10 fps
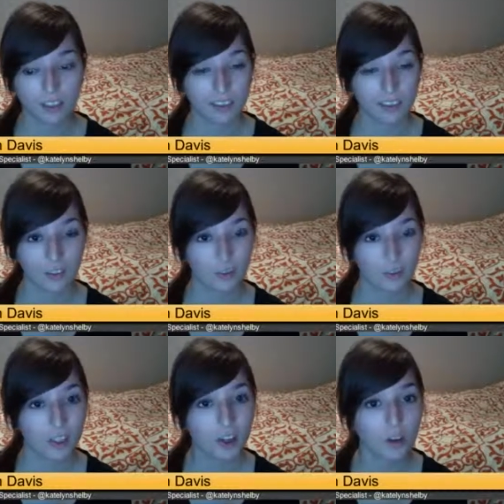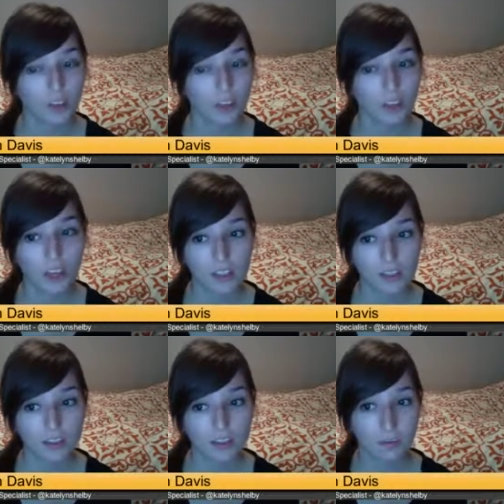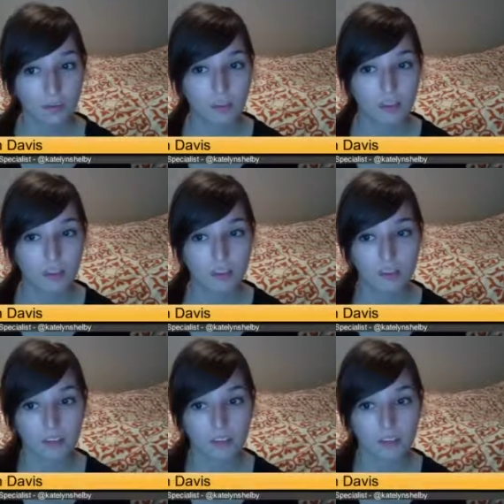There's really no clear answer because. It,